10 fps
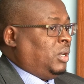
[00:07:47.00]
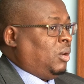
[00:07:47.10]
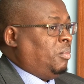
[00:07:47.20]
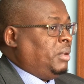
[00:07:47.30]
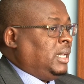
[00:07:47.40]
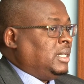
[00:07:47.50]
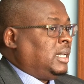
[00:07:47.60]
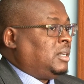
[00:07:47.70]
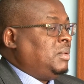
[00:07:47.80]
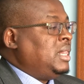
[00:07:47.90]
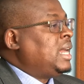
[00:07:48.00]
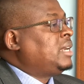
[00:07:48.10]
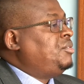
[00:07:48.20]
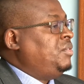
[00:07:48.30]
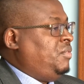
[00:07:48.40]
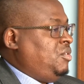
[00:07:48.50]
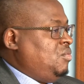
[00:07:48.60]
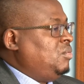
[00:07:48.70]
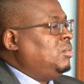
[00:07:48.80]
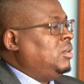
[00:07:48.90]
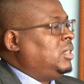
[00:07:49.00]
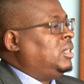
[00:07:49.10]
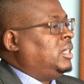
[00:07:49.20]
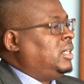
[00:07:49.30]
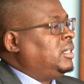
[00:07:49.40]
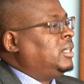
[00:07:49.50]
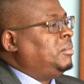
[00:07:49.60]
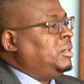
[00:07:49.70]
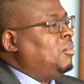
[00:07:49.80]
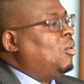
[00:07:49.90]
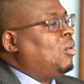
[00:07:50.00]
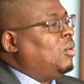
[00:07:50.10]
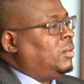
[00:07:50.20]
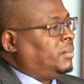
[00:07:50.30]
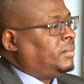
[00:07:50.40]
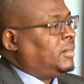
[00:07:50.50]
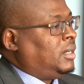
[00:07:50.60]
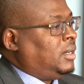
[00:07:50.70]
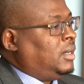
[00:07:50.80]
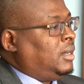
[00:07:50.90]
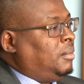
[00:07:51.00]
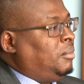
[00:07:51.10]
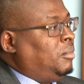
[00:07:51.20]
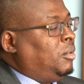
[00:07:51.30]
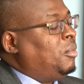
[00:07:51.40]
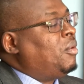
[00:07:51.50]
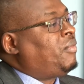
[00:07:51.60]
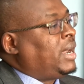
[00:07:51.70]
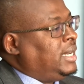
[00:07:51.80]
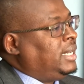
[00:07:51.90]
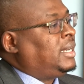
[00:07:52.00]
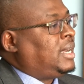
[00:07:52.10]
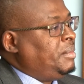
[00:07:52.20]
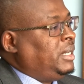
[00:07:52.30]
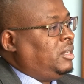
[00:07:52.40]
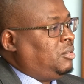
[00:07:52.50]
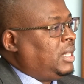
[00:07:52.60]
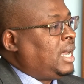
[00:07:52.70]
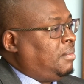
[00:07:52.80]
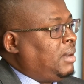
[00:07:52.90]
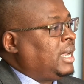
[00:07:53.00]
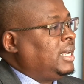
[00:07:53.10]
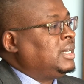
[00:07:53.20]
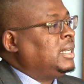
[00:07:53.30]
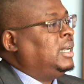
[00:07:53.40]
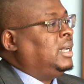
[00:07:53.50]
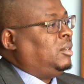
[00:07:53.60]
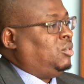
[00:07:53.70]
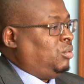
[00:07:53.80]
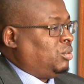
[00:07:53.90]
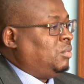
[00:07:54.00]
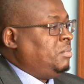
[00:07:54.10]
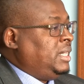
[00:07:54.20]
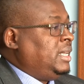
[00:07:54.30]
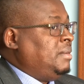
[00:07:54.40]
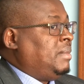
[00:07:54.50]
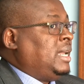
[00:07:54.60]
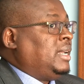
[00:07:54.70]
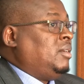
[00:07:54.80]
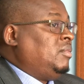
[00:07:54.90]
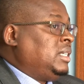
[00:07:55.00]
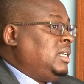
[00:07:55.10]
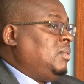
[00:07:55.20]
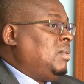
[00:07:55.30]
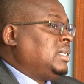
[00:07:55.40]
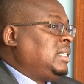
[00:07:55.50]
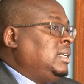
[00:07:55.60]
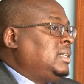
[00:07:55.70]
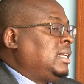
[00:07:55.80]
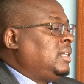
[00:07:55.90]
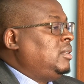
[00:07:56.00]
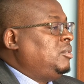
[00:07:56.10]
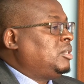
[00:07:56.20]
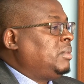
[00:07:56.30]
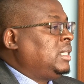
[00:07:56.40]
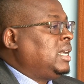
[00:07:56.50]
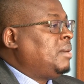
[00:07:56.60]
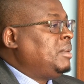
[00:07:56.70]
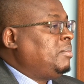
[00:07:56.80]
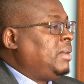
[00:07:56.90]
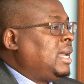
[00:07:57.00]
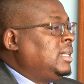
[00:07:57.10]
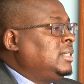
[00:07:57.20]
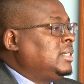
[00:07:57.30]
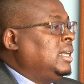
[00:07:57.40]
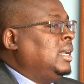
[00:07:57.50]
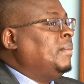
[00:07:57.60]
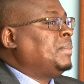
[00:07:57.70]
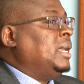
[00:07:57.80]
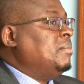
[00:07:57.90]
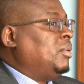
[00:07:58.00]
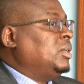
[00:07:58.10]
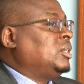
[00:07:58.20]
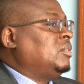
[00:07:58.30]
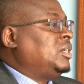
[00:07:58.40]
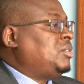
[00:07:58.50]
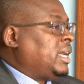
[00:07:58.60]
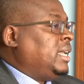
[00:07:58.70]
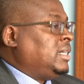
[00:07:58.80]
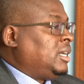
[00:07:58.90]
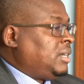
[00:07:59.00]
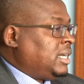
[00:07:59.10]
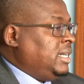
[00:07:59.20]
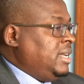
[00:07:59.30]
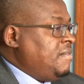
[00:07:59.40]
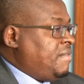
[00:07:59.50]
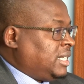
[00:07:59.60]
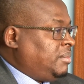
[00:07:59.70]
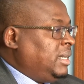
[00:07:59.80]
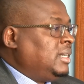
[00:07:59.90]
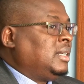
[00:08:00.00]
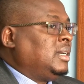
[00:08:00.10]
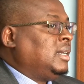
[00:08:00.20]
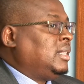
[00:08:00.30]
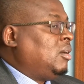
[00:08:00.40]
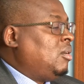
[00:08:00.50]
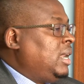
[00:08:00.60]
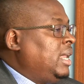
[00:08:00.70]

we are hoping is that with that review, there'll be more funding coming into that market to also meet the demand. And obviously, once things settle, you expect the government plans and projects of attracting investment, the oil